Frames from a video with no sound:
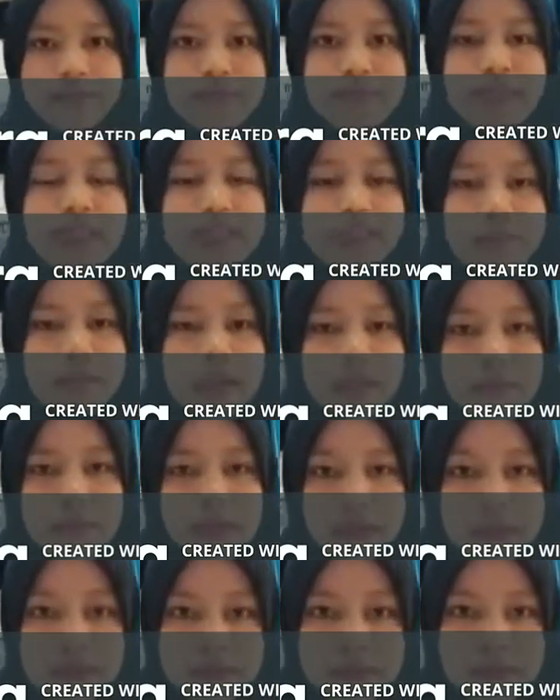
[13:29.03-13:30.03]
This
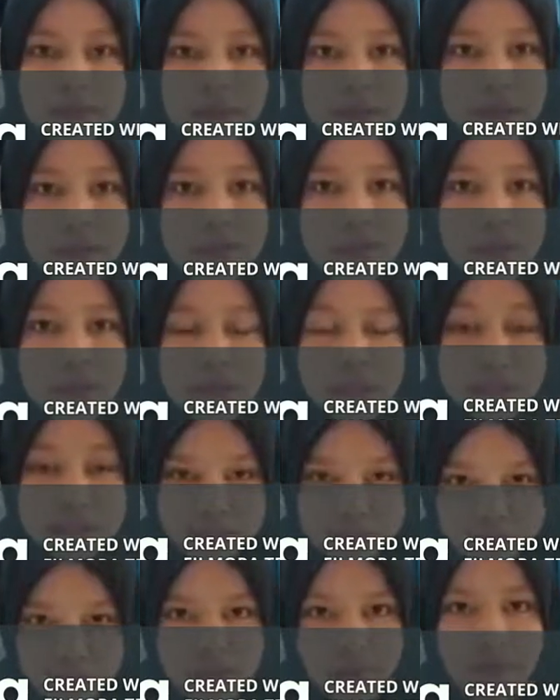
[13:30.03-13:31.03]
Microsoft
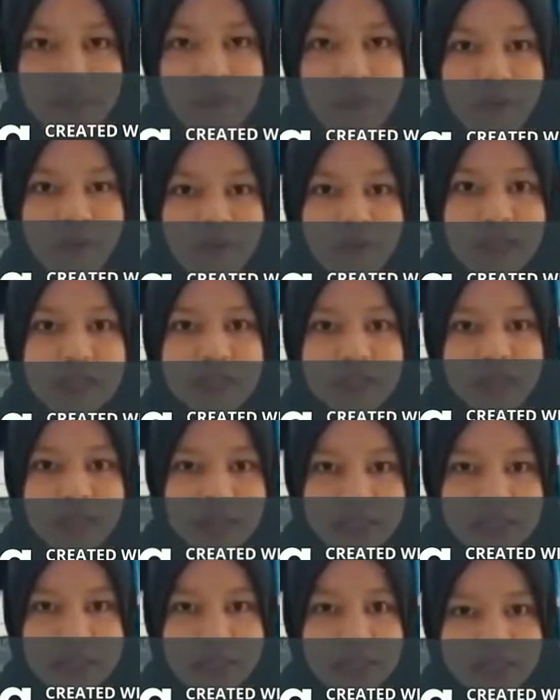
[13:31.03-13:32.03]
also provide
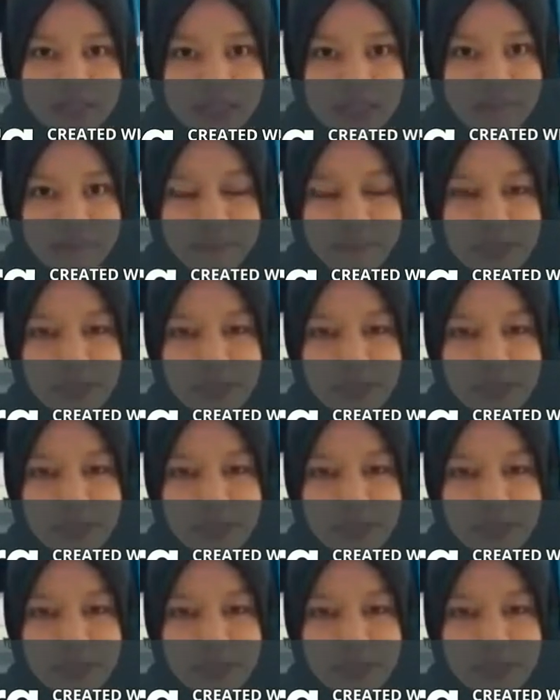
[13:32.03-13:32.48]
installation step.